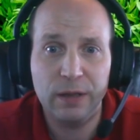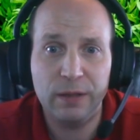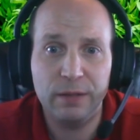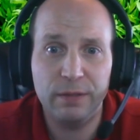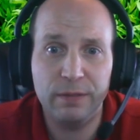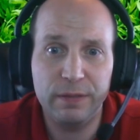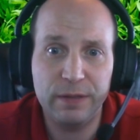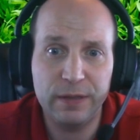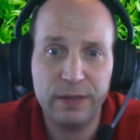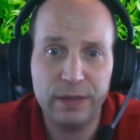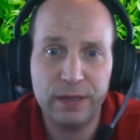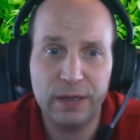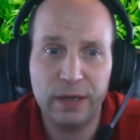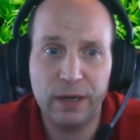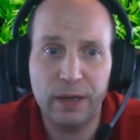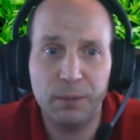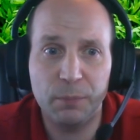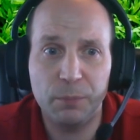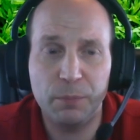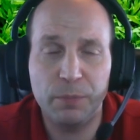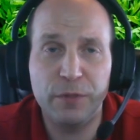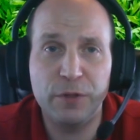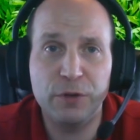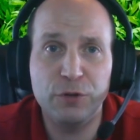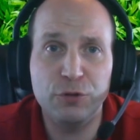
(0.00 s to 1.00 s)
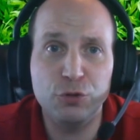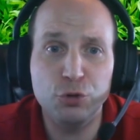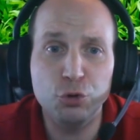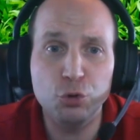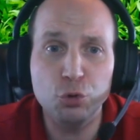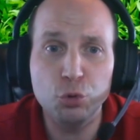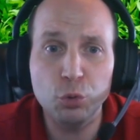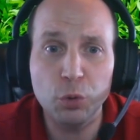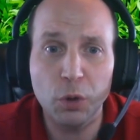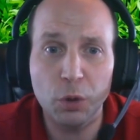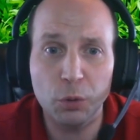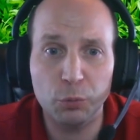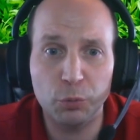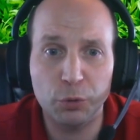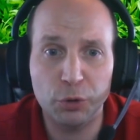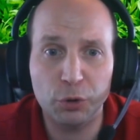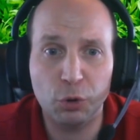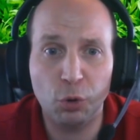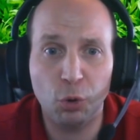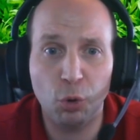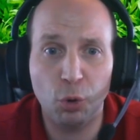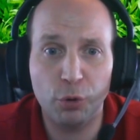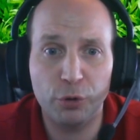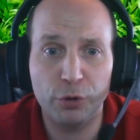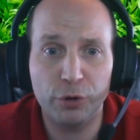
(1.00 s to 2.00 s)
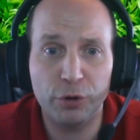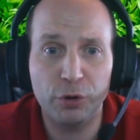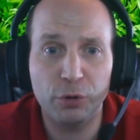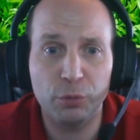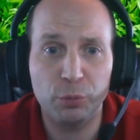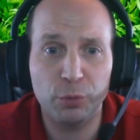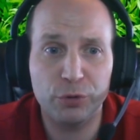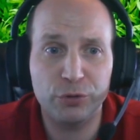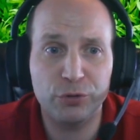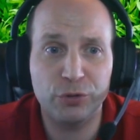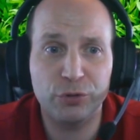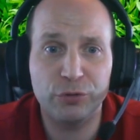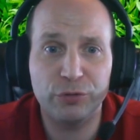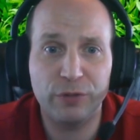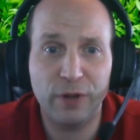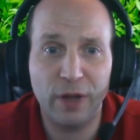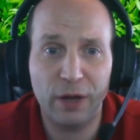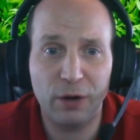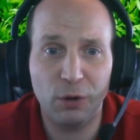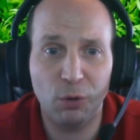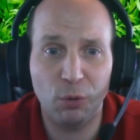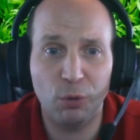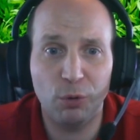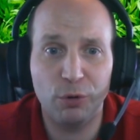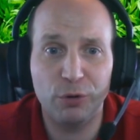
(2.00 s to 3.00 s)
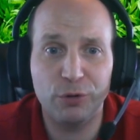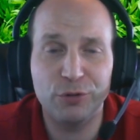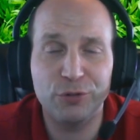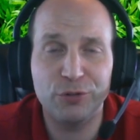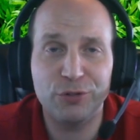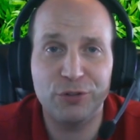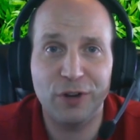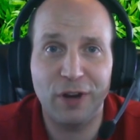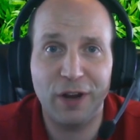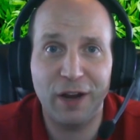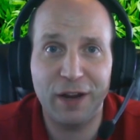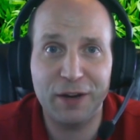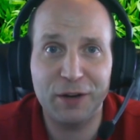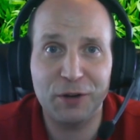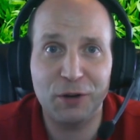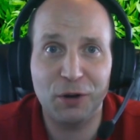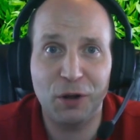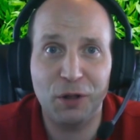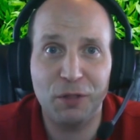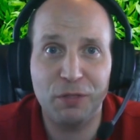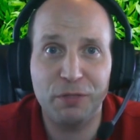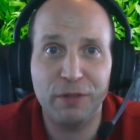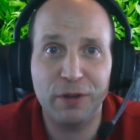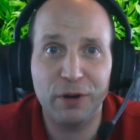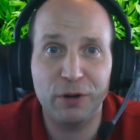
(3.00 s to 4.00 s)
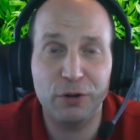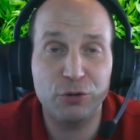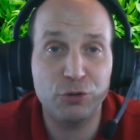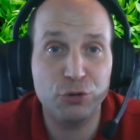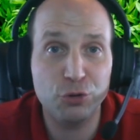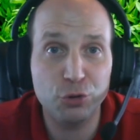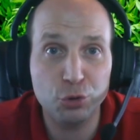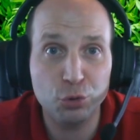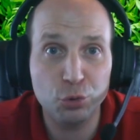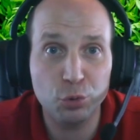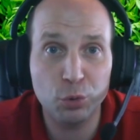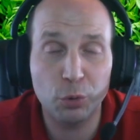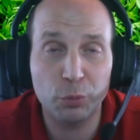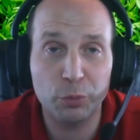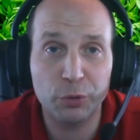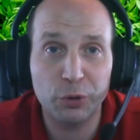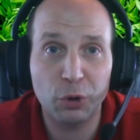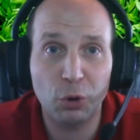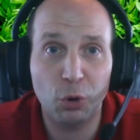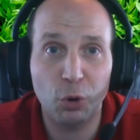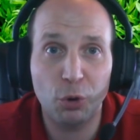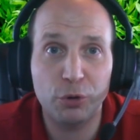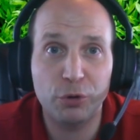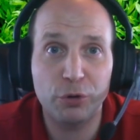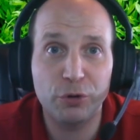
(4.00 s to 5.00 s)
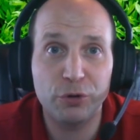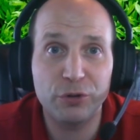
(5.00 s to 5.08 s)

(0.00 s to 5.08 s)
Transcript: the, um, the DU recorder, which is that orange icon there, DU recorder,